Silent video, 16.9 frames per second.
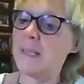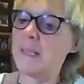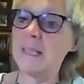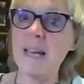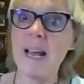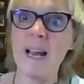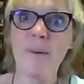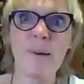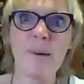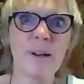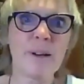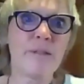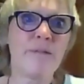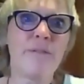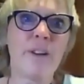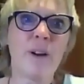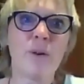But today we're
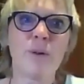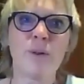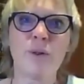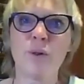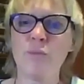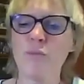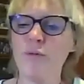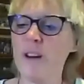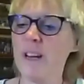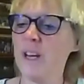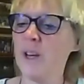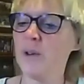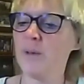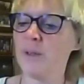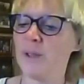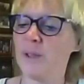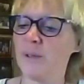going to focus on
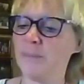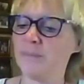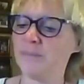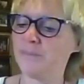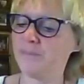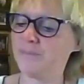reuse.